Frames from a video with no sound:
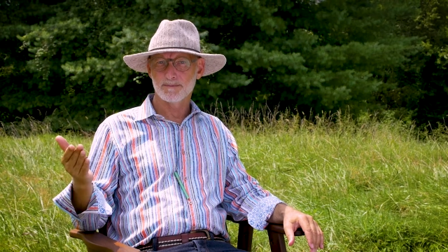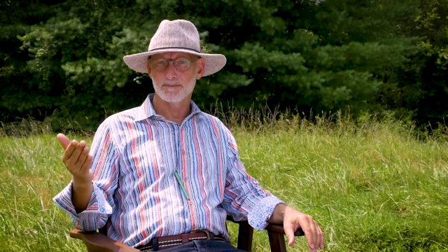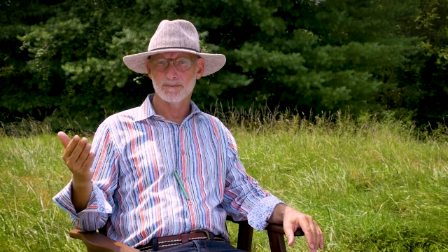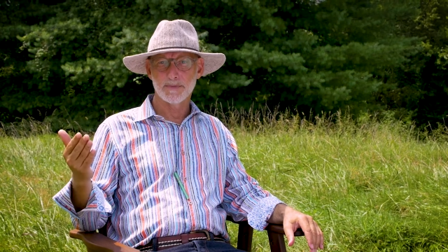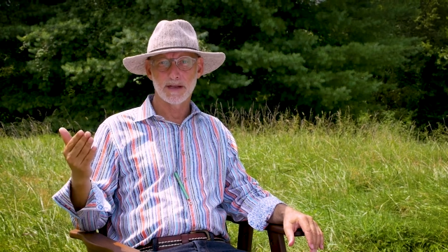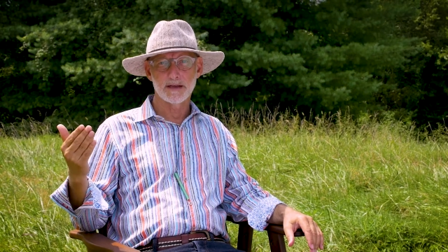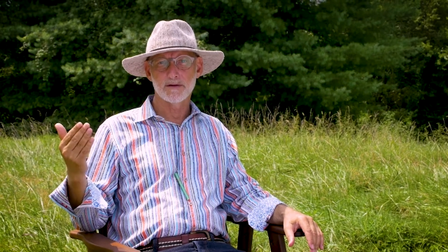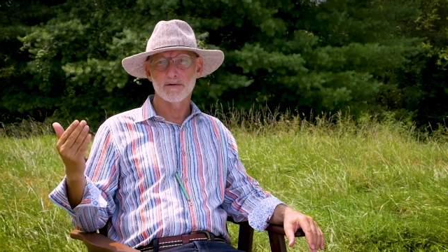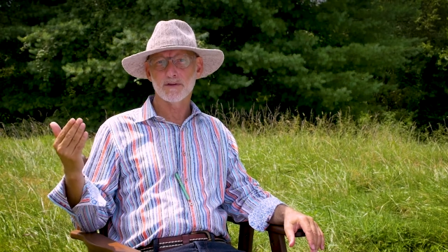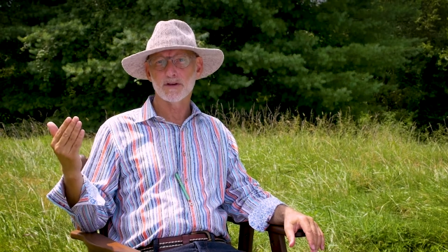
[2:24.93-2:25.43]

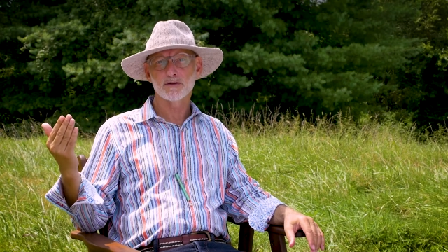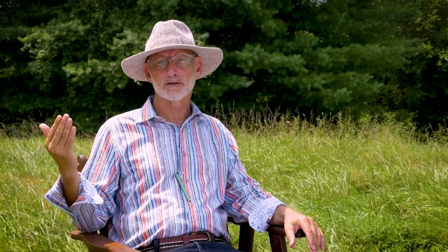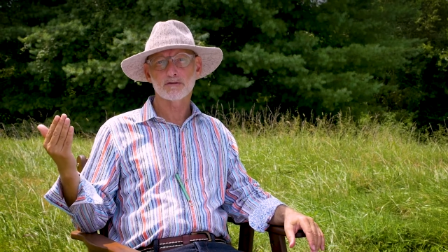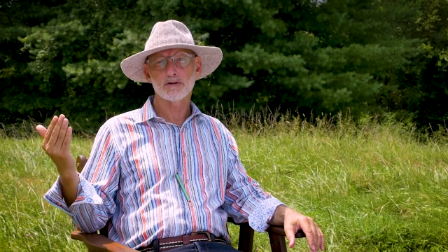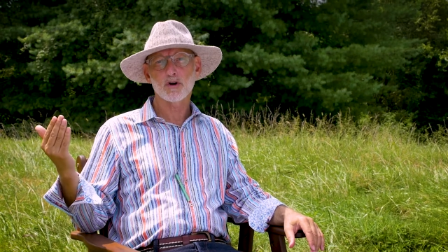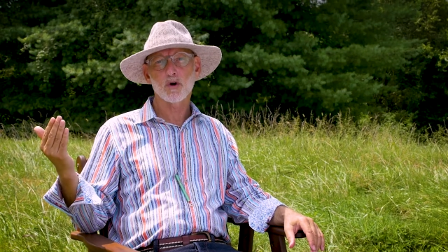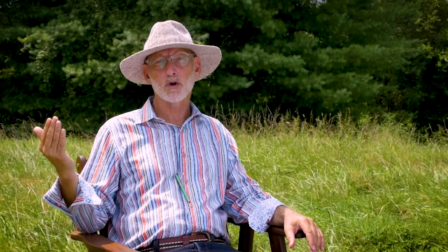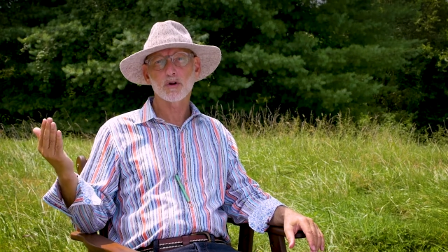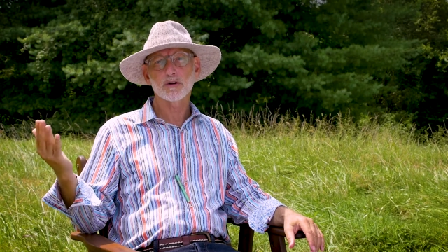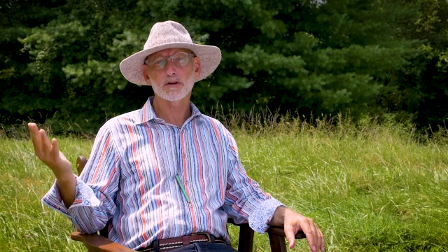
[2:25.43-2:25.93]
Many of these are
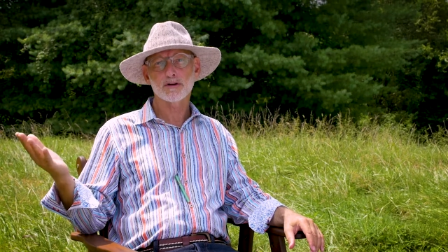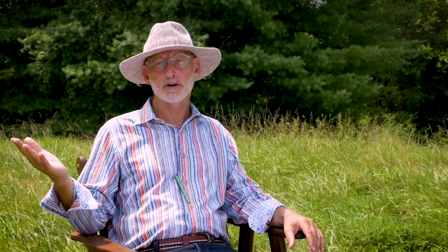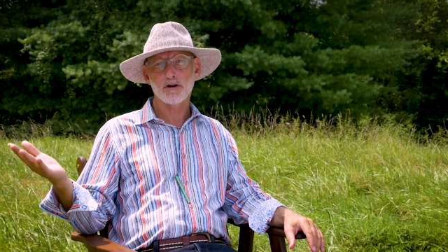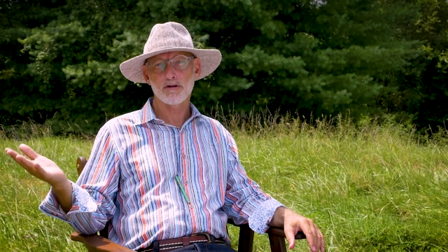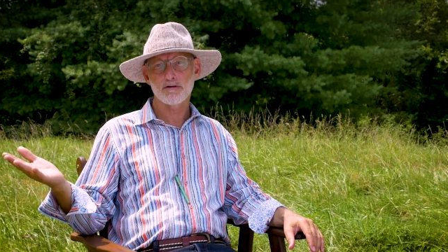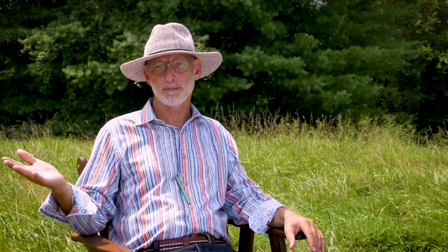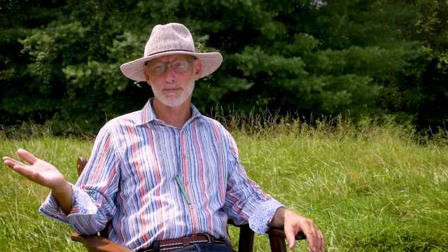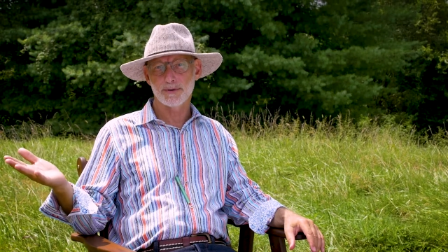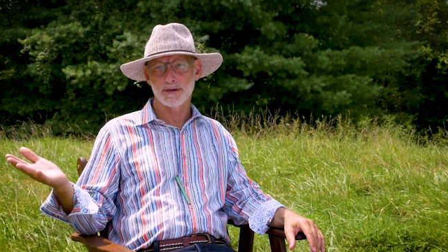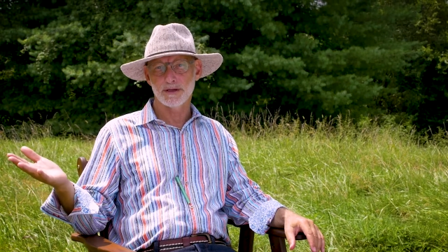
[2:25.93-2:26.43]
called
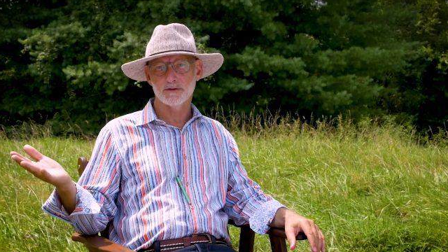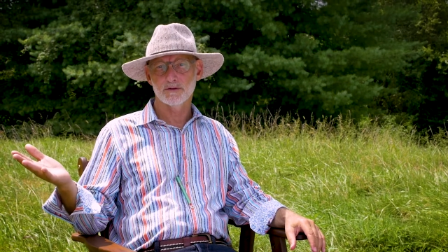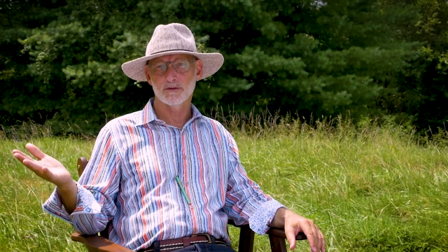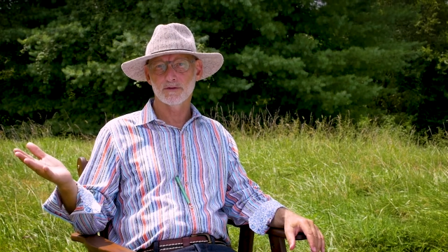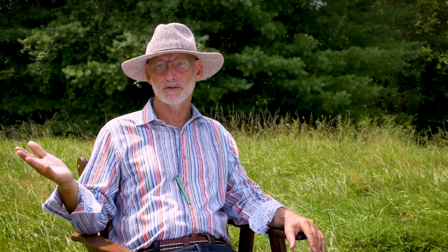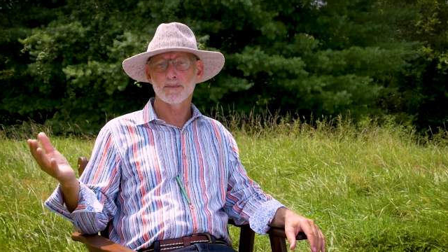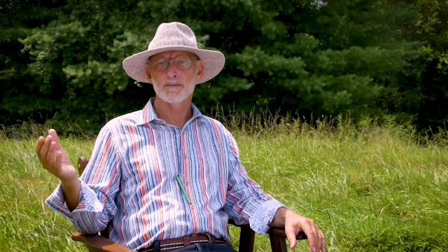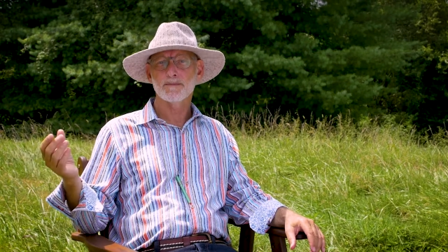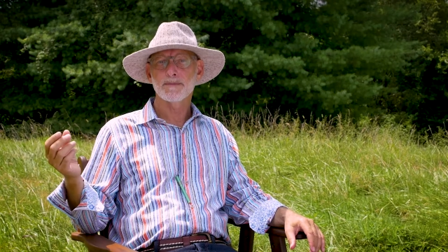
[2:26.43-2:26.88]
terpenes,